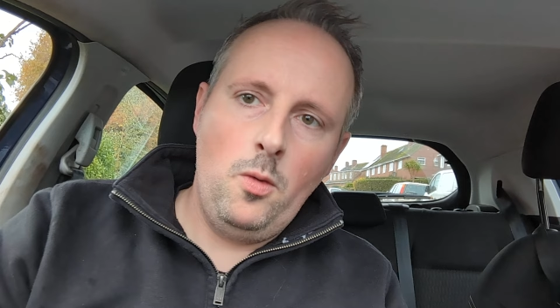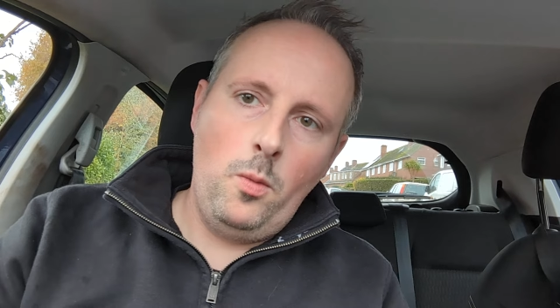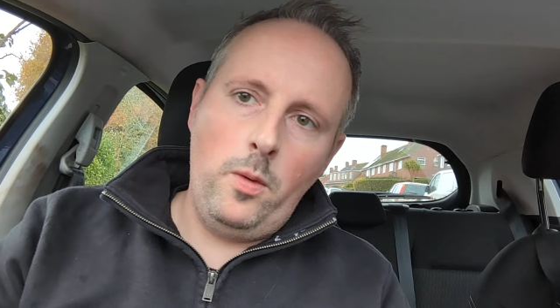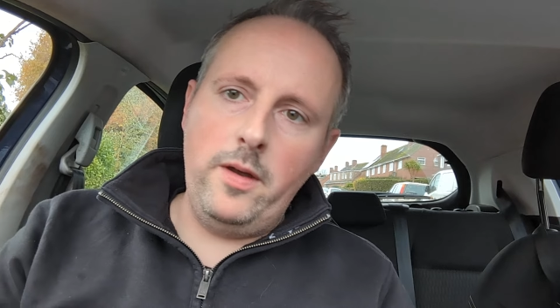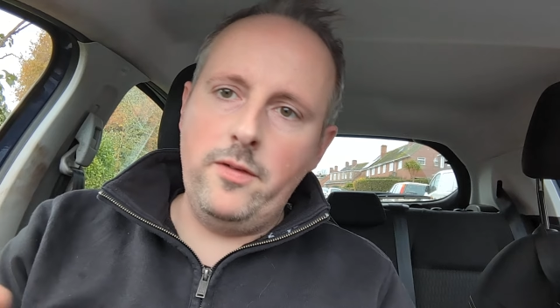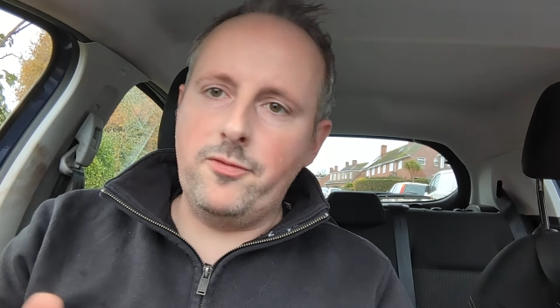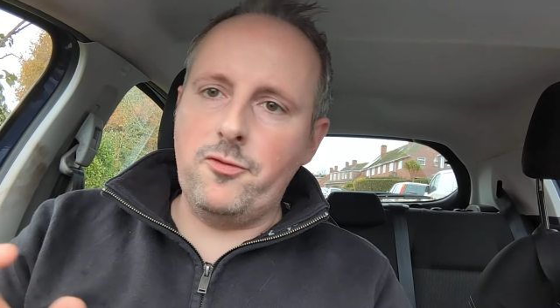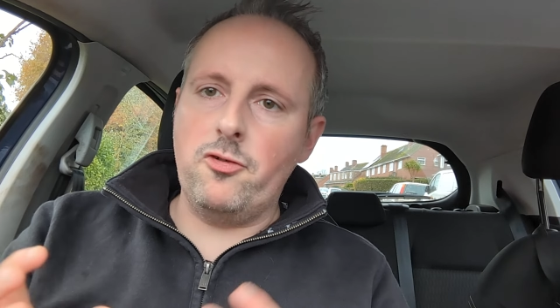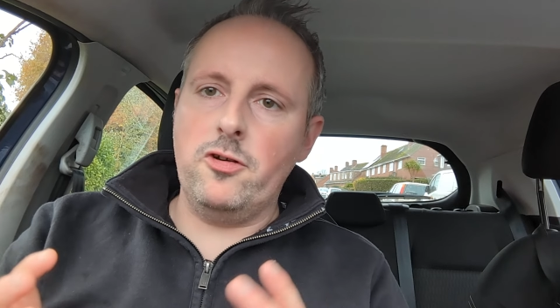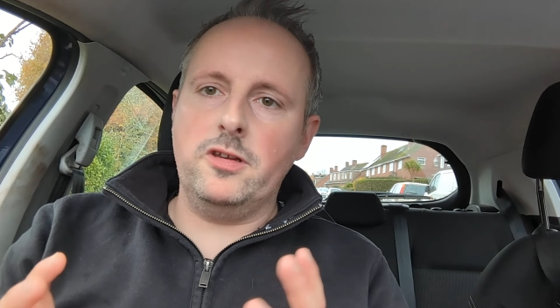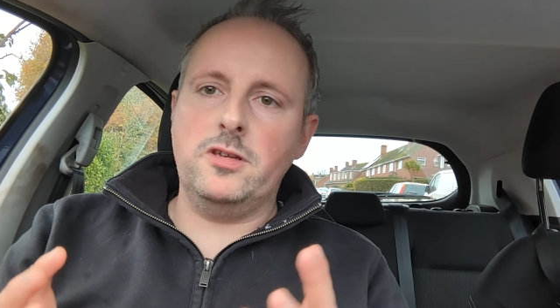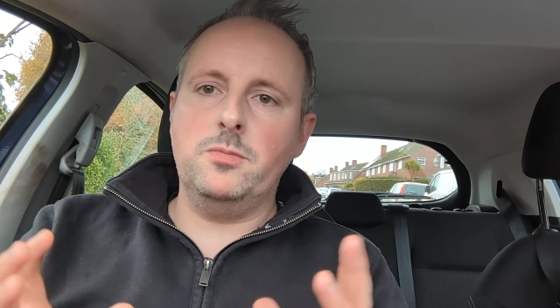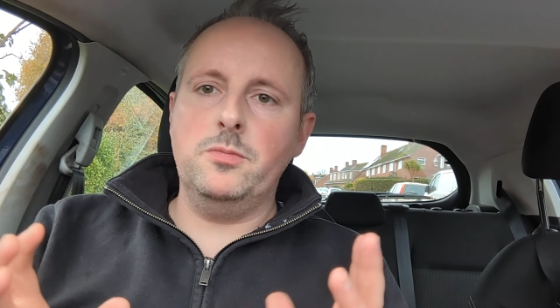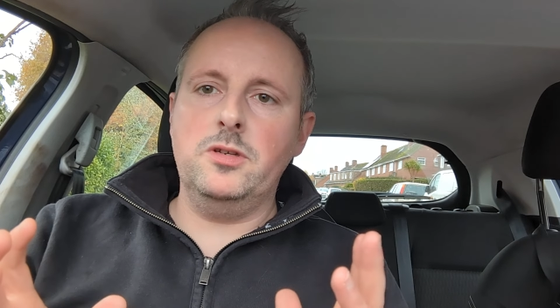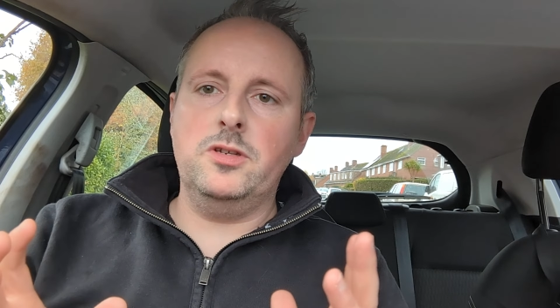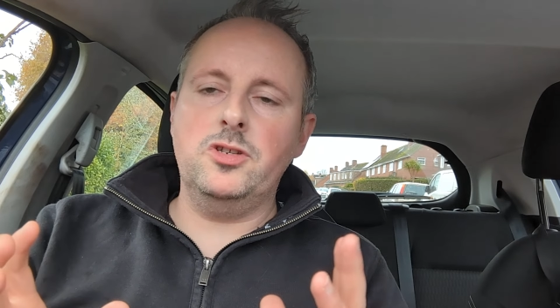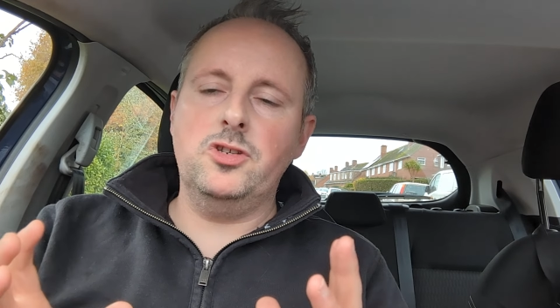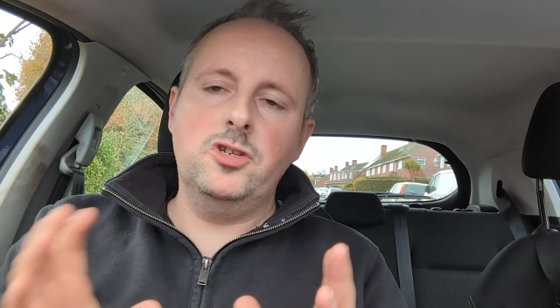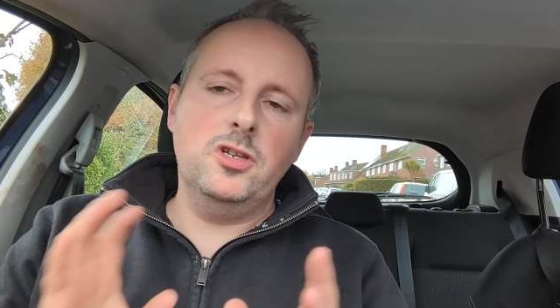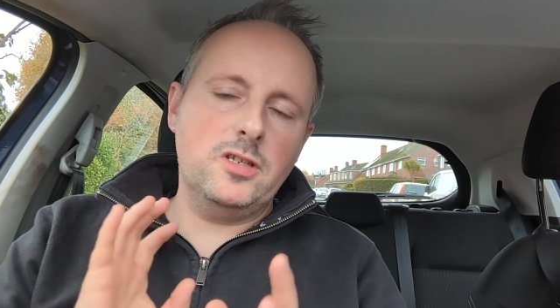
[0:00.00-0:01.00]
With
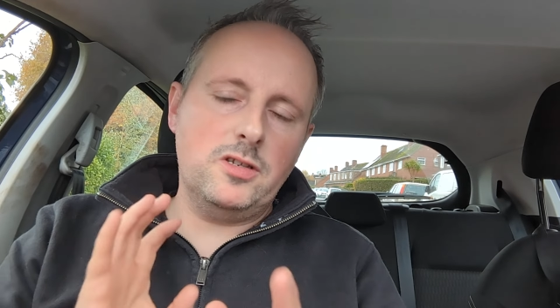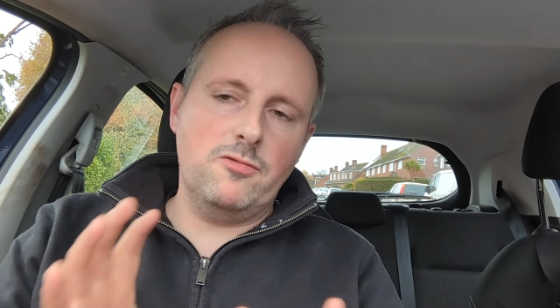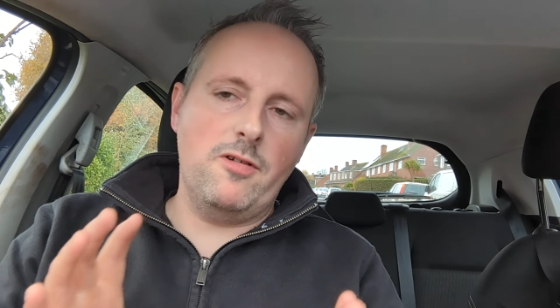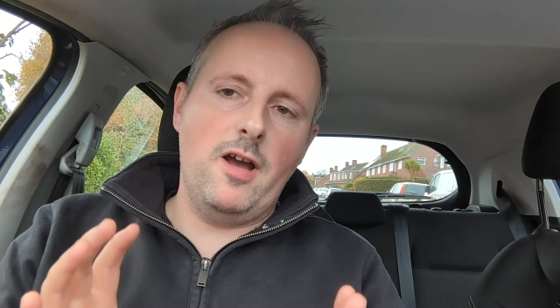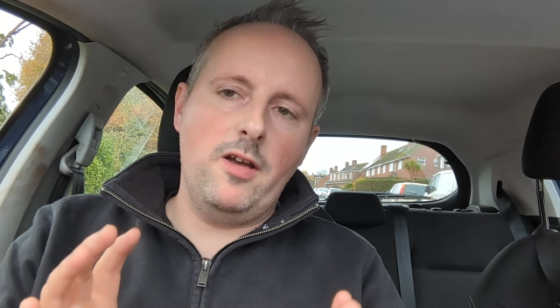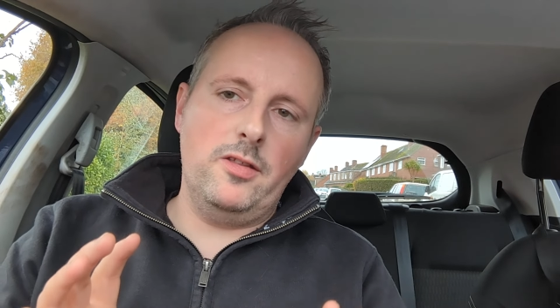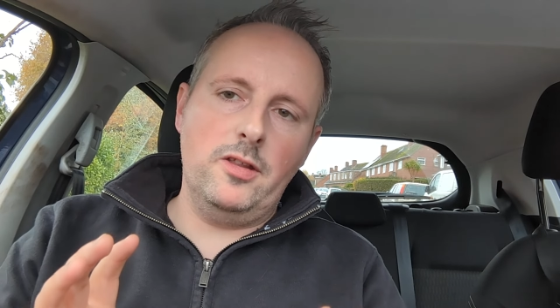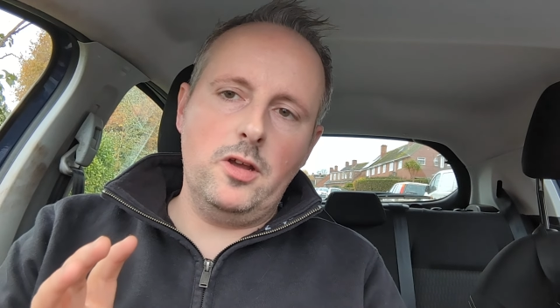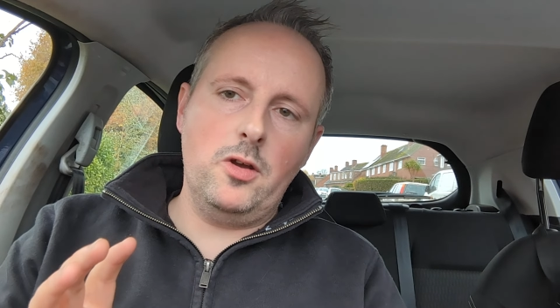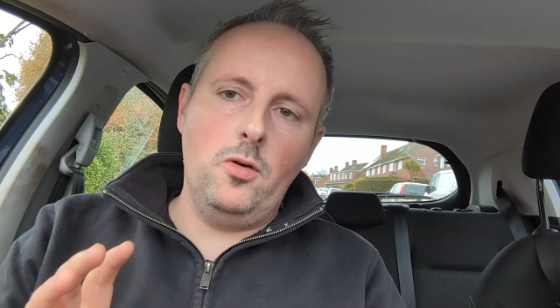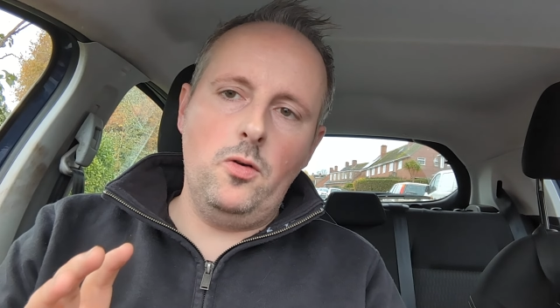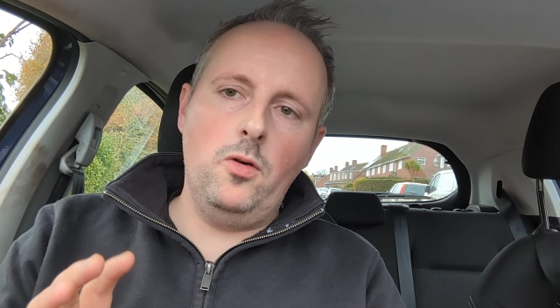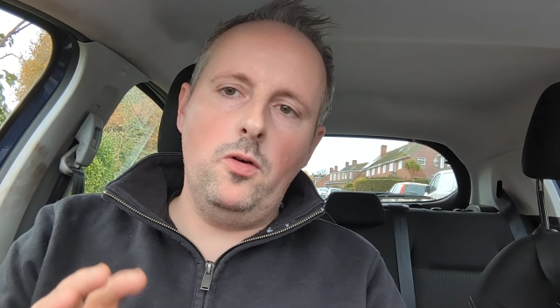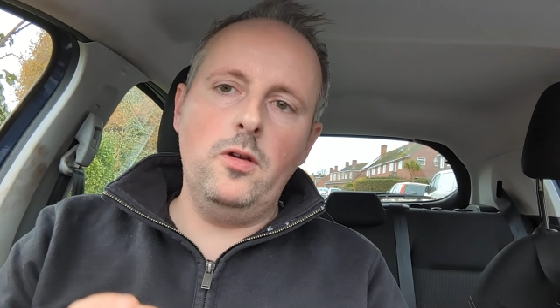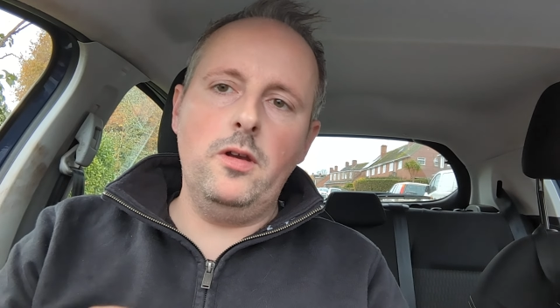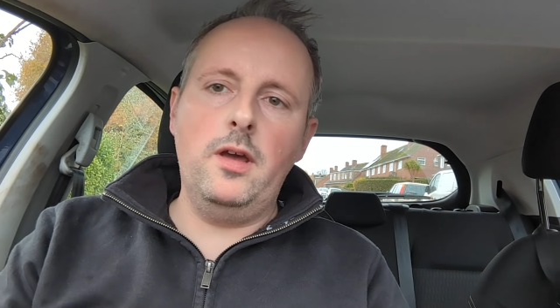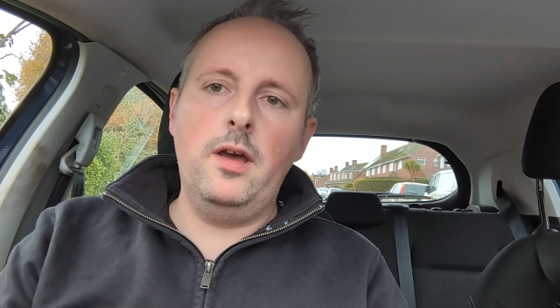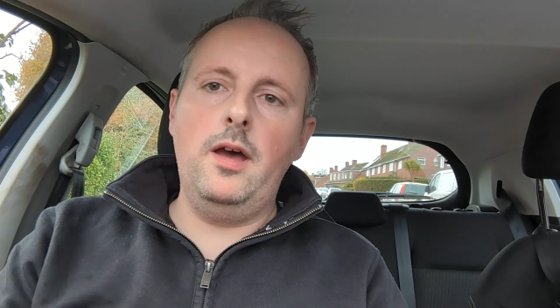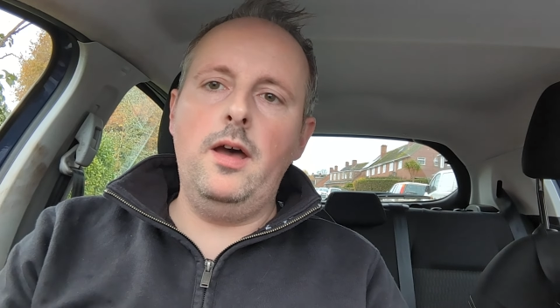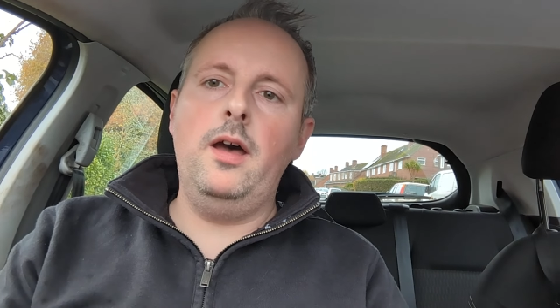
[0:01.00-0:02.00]
Christmas just around the
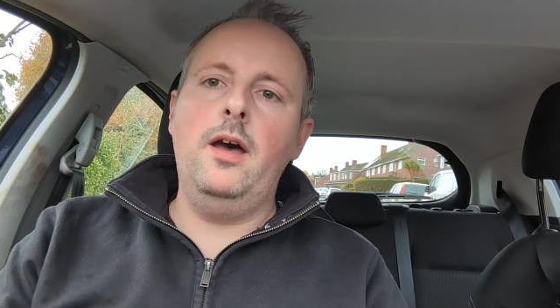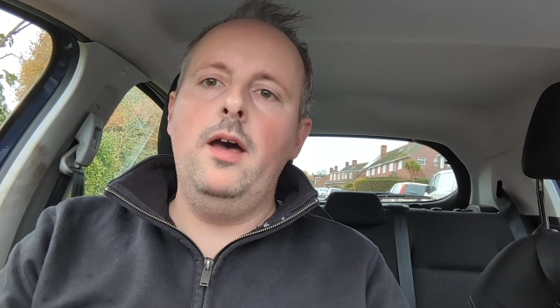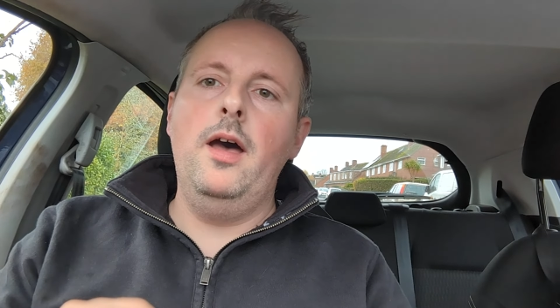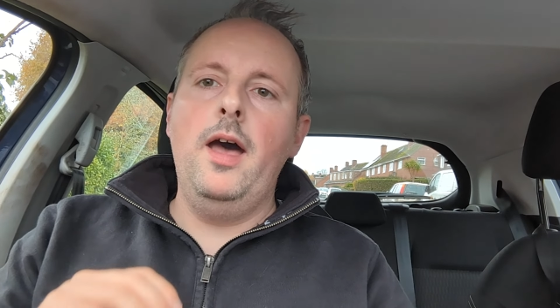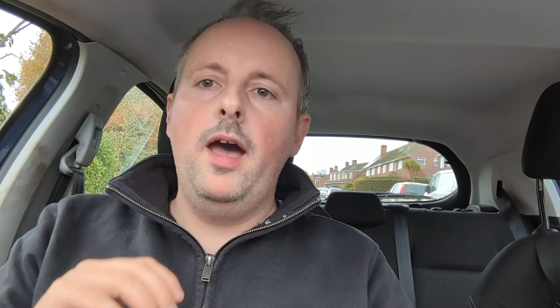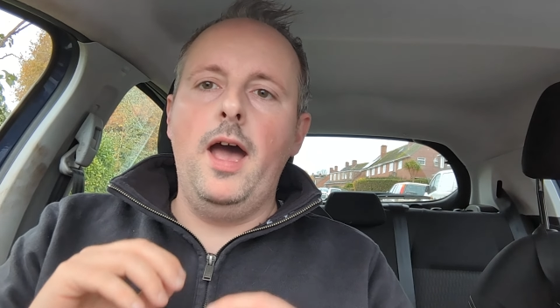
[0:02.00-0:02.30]
corner,